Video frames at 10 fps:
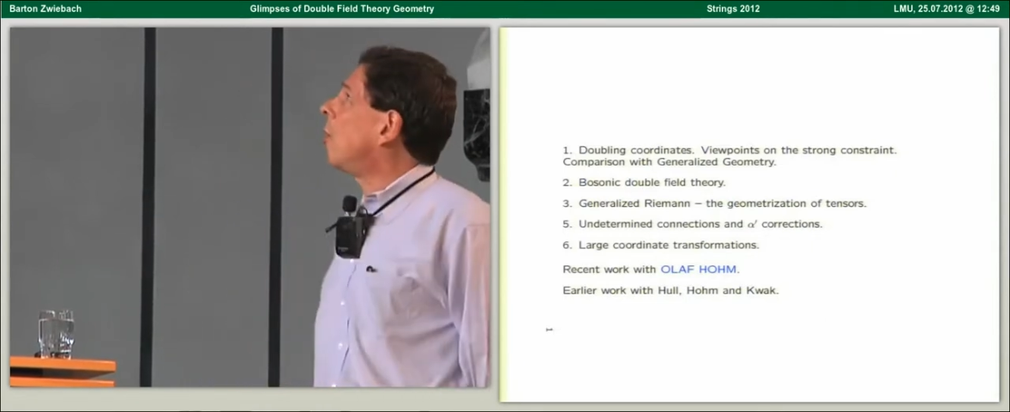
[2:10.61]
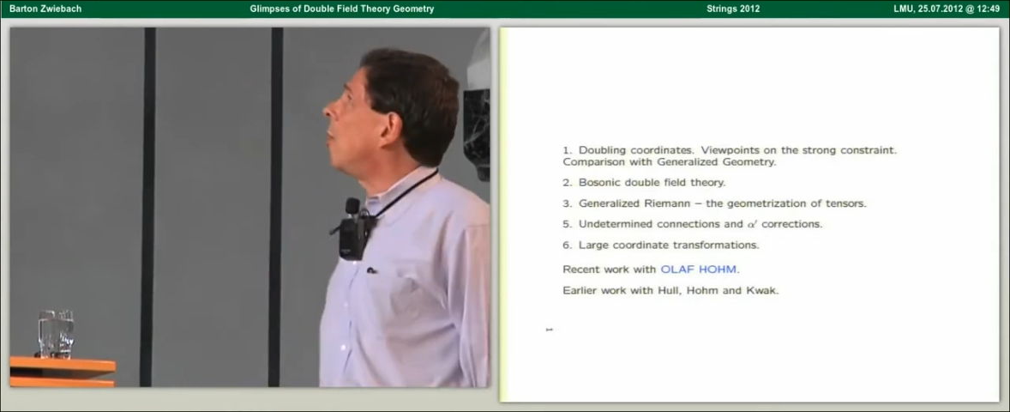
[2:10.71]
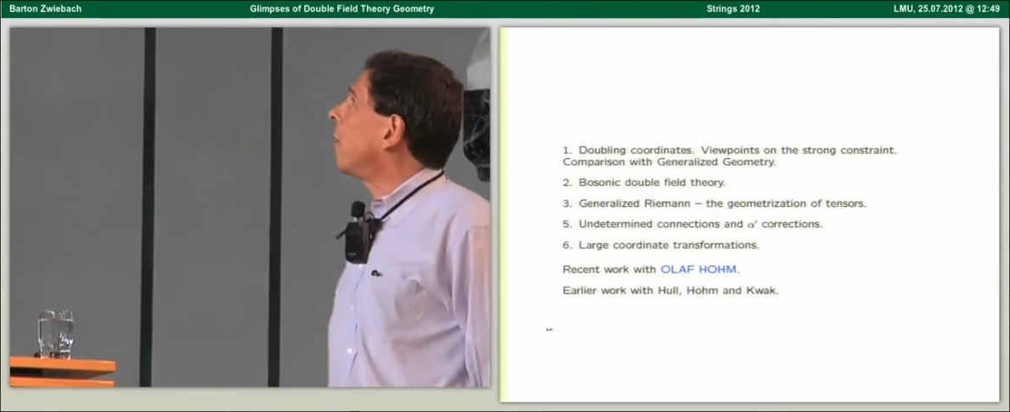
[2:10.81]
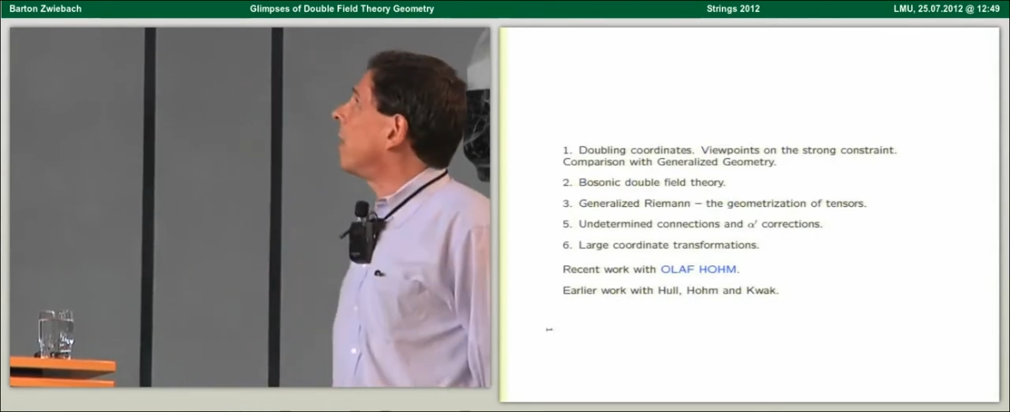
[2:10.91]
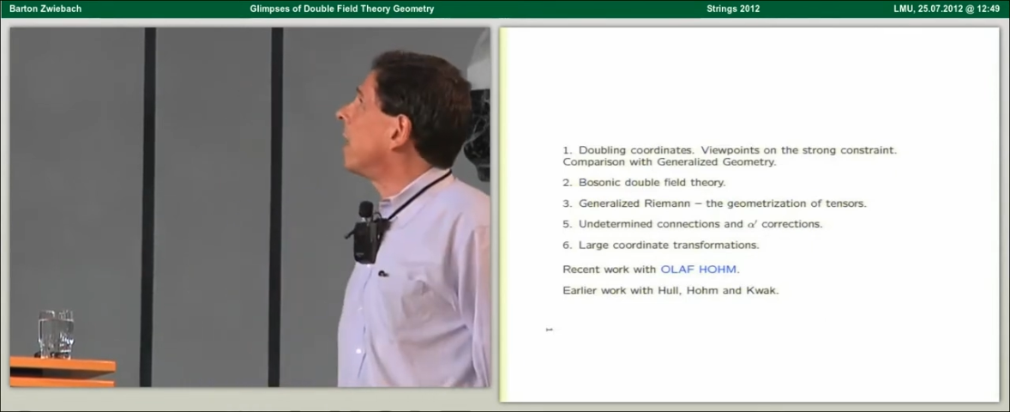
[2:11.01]

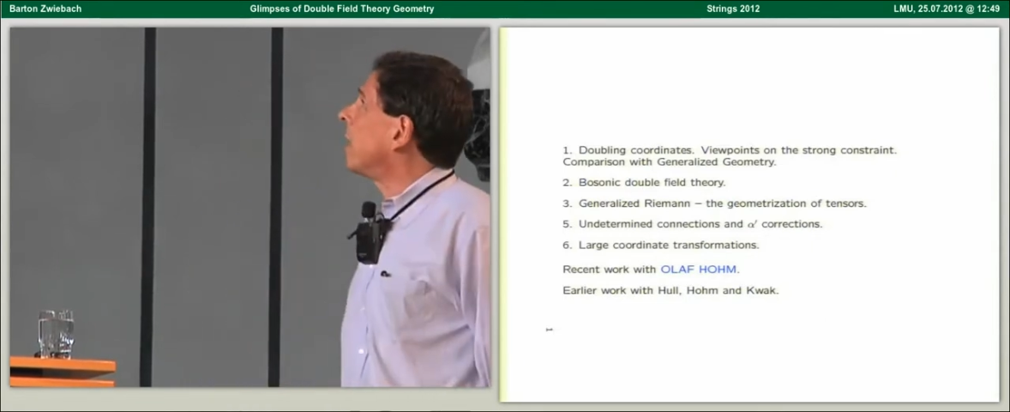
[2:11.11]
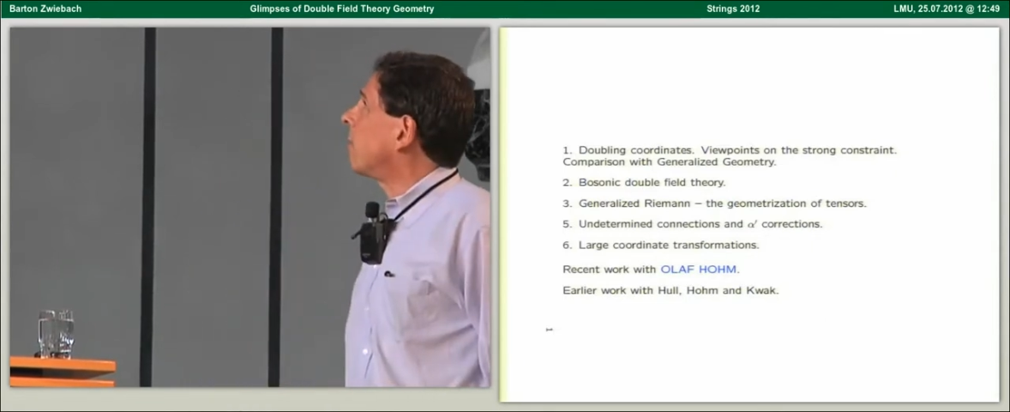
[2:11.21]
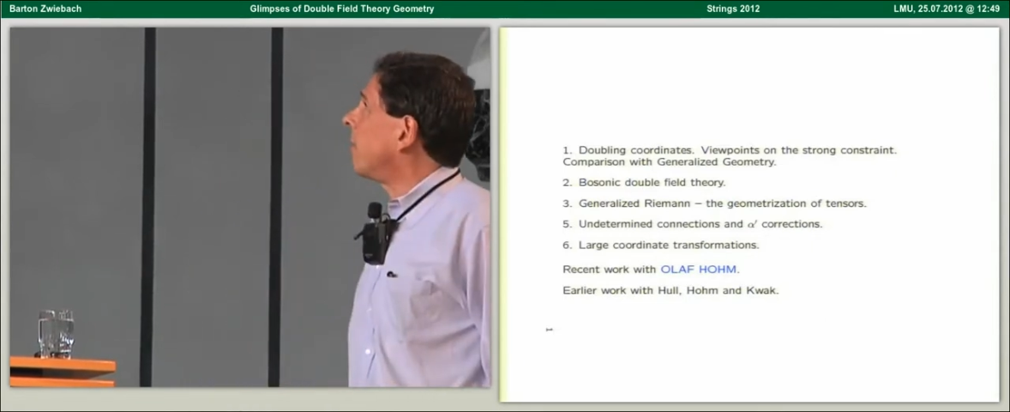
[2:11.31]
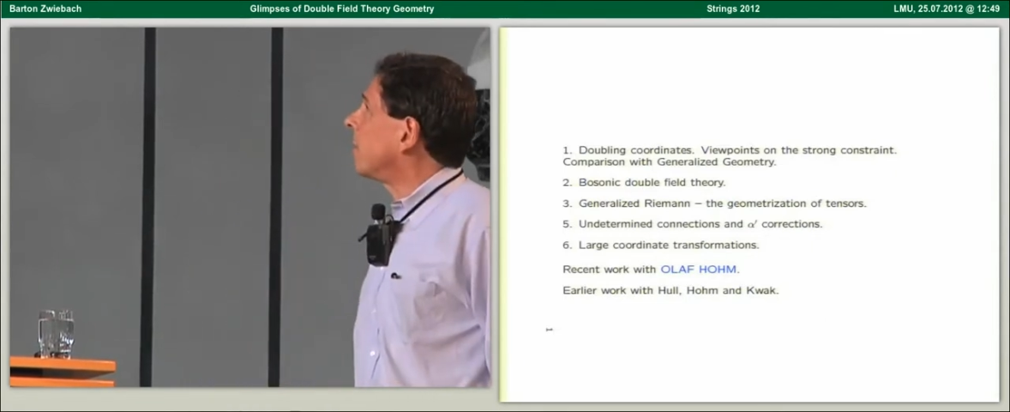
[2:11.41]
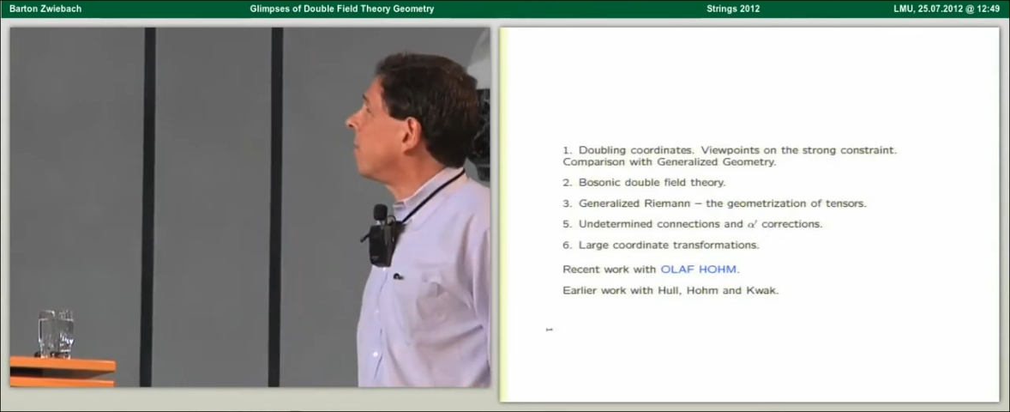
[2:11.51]

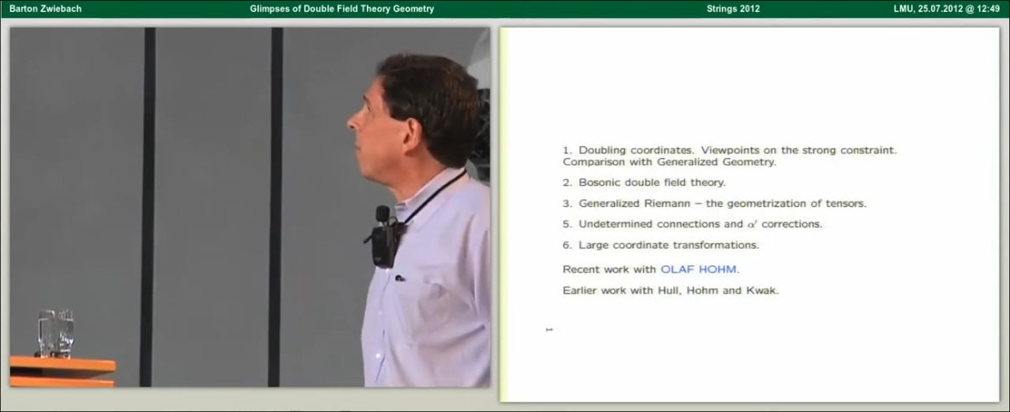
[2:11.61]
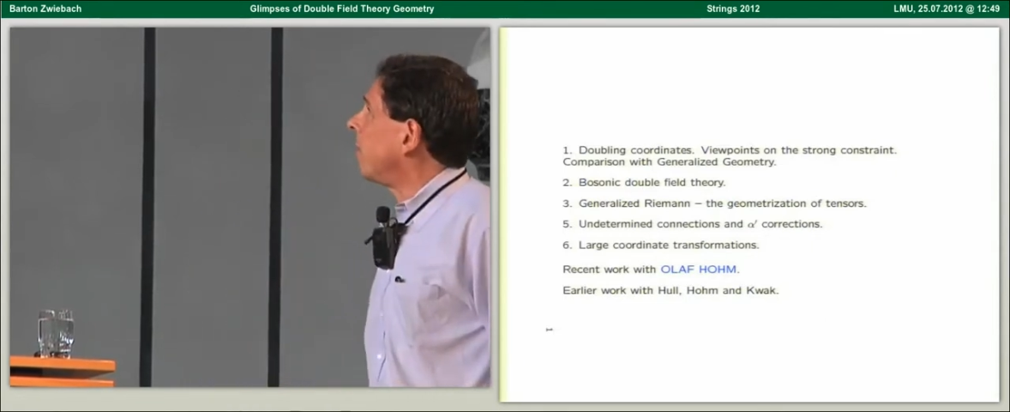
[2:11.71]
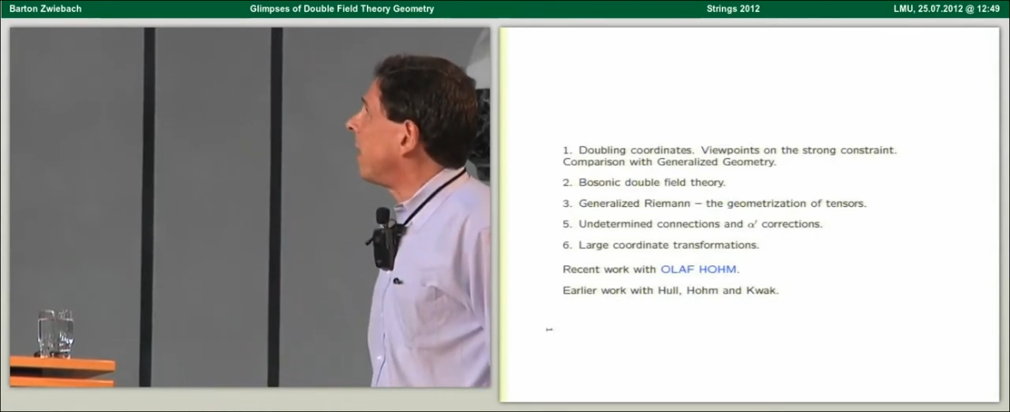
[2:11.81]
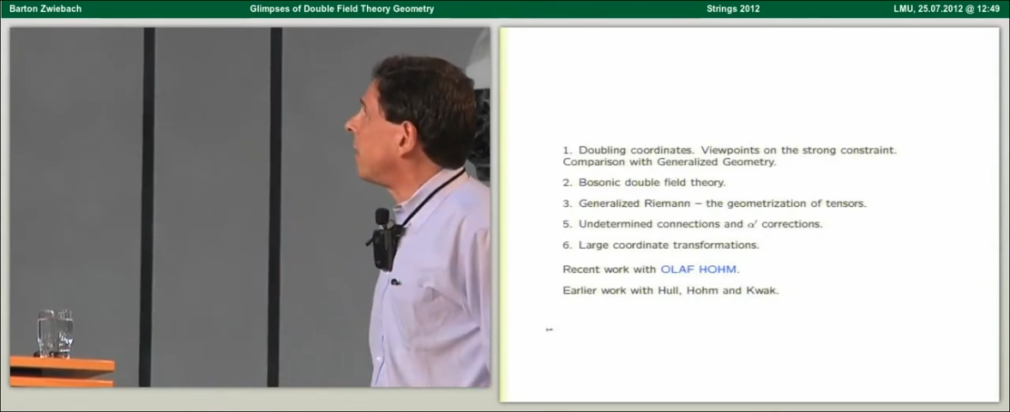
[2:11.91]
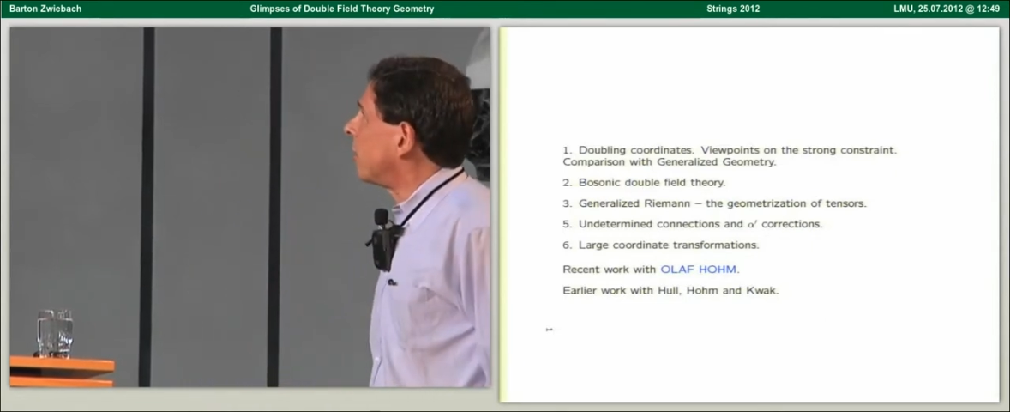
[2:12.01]
coordinate
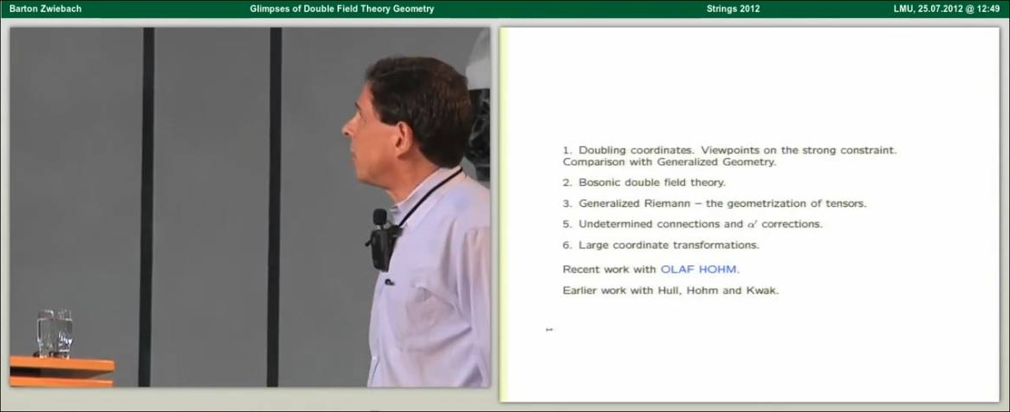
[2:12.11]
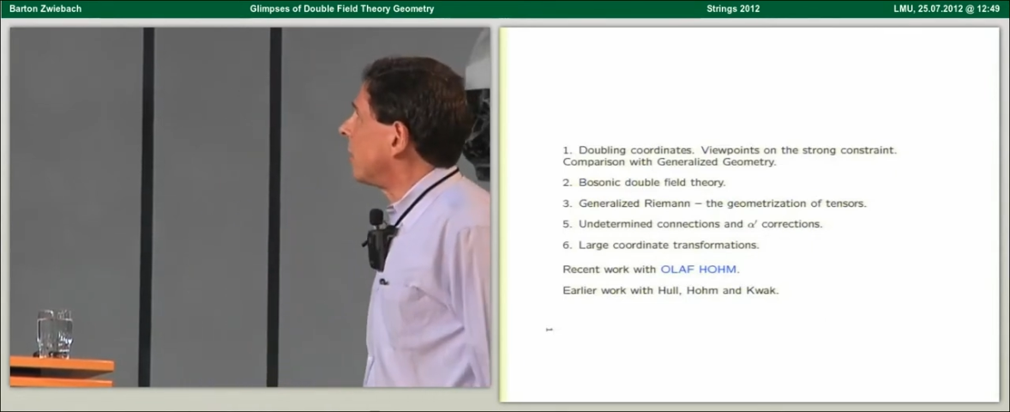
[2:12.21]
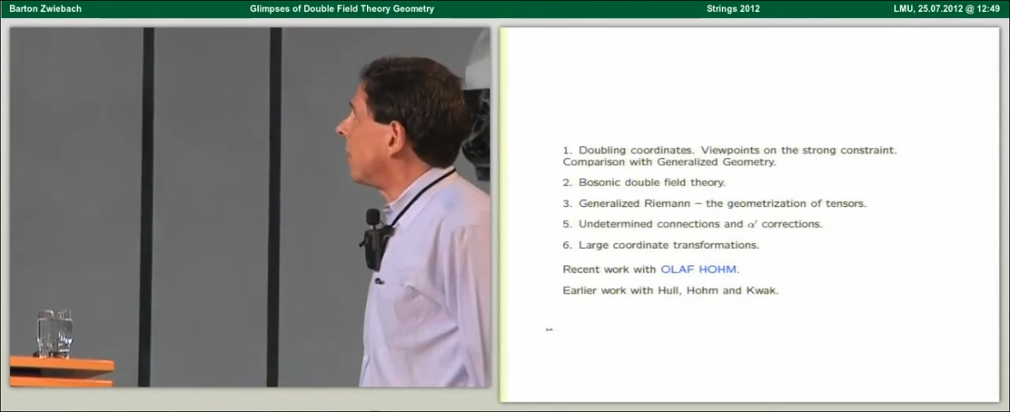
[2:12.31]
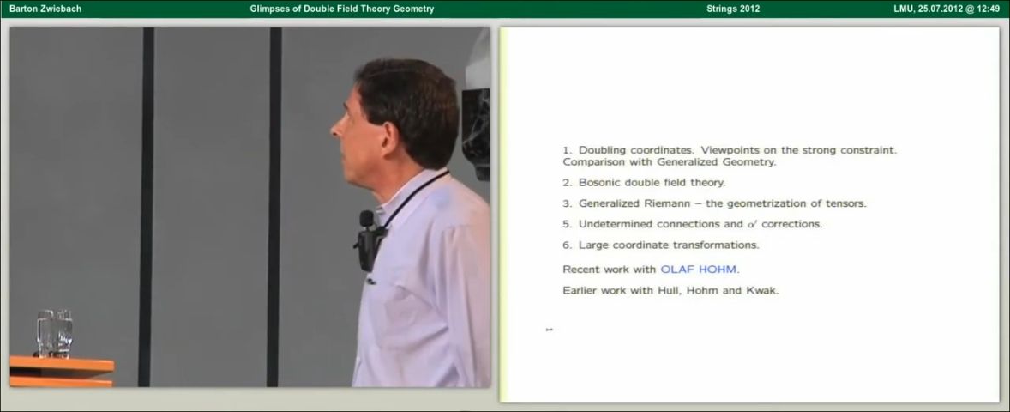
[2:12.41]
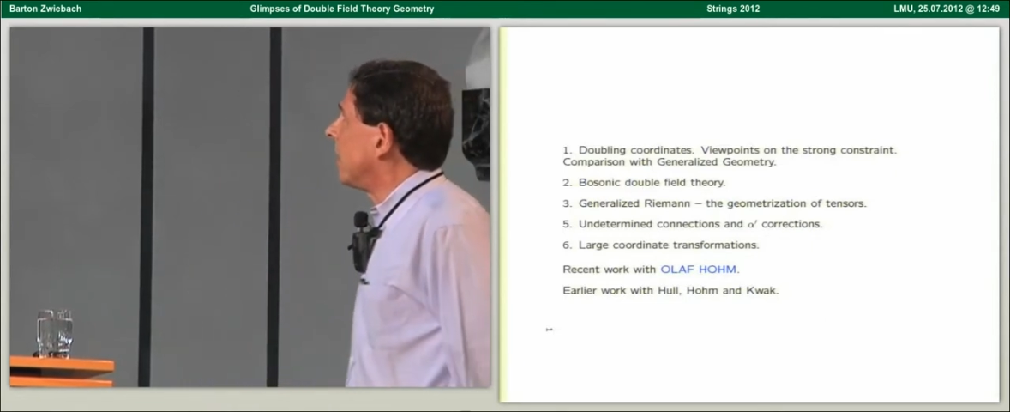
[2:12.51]

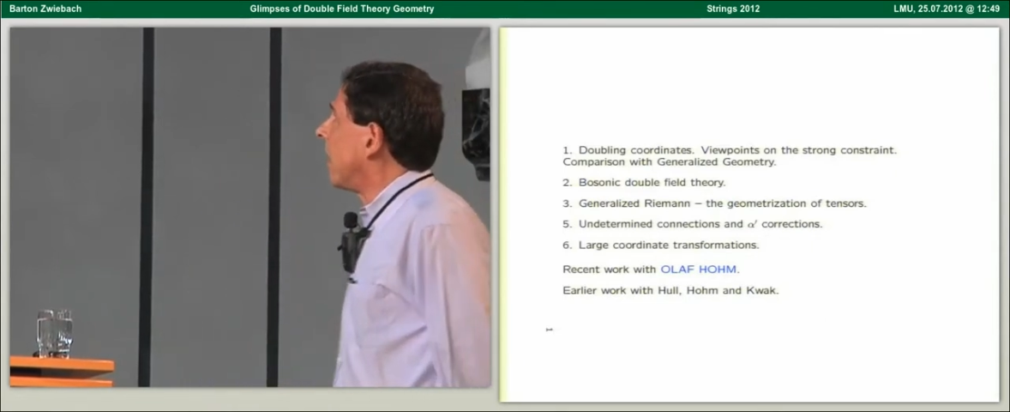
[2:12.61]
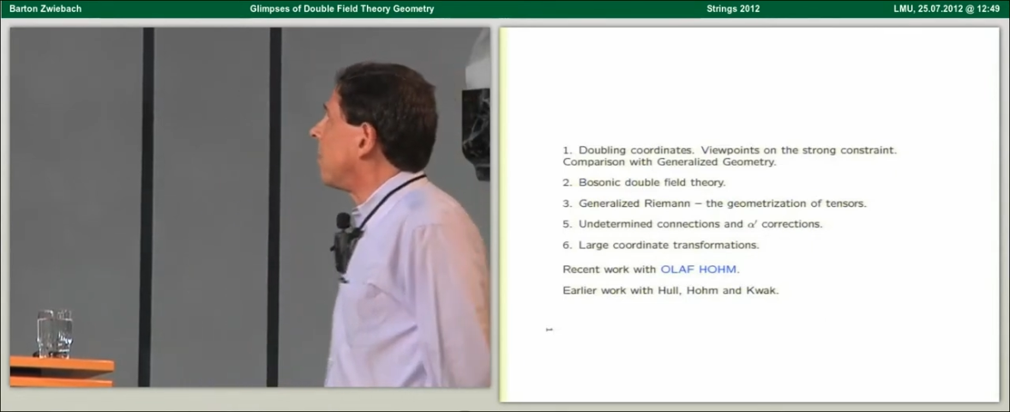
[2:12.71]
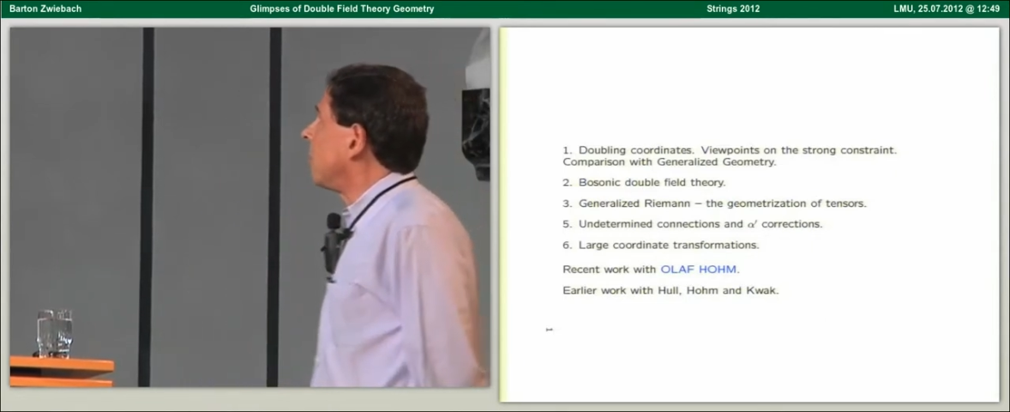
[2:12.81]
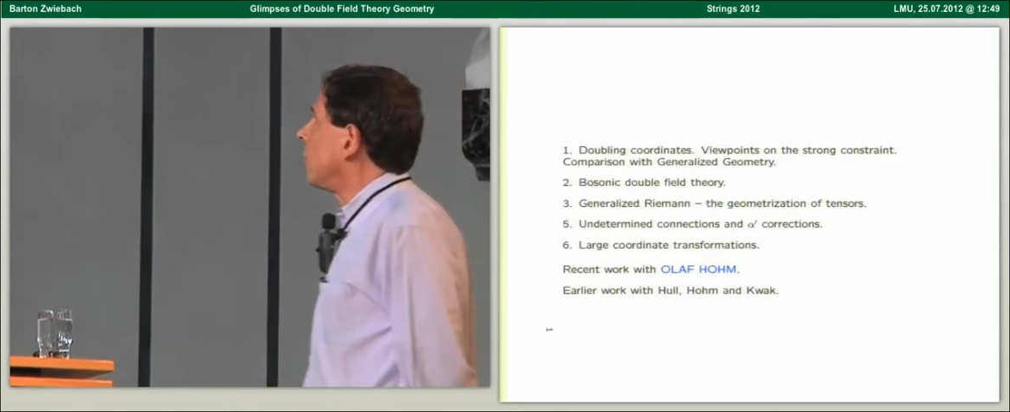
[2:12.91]
transformations in the double